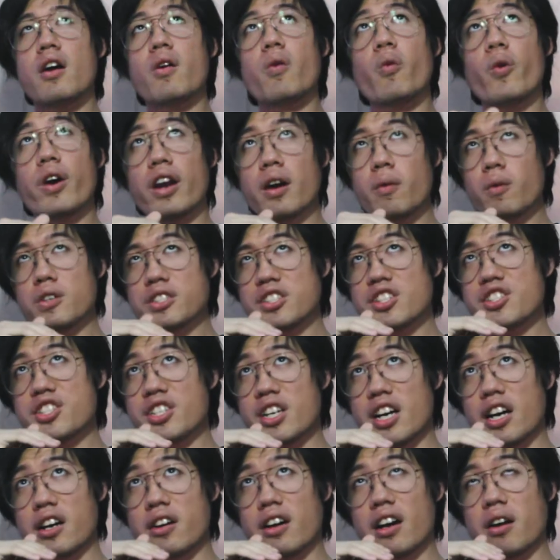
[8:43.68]
When I was a
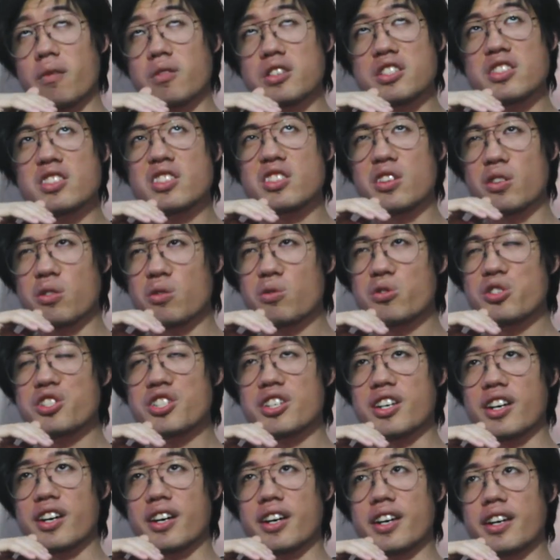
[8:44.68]
child, I was so
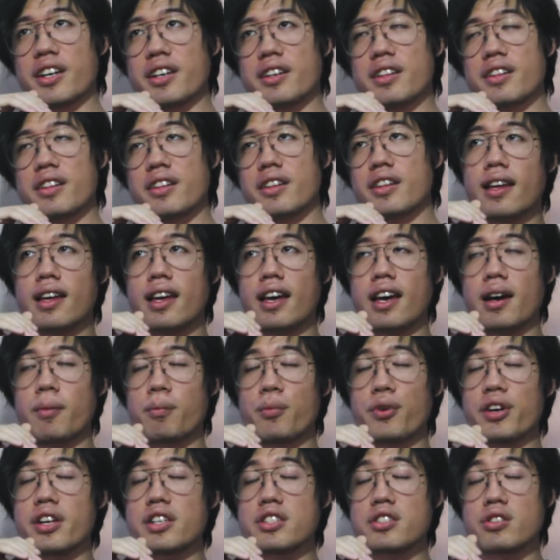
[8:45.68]
shy. I'm
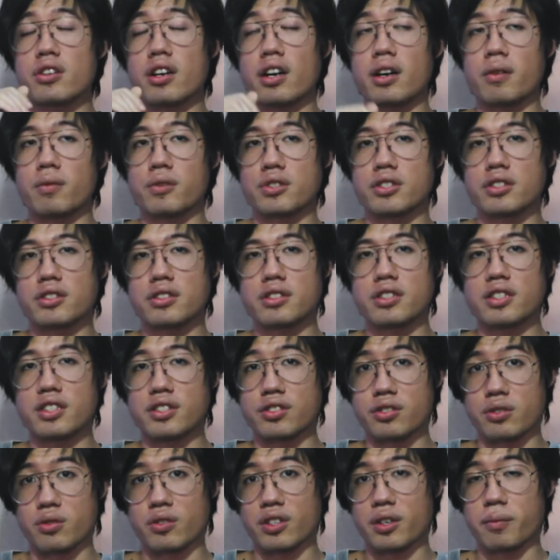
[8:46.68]
pretty sure I was
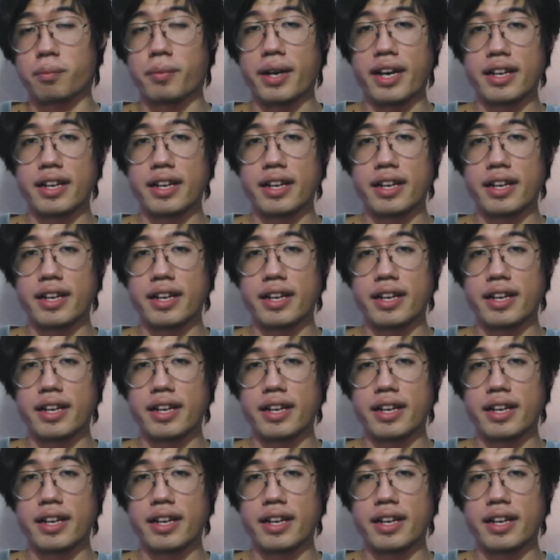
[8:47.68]
introvert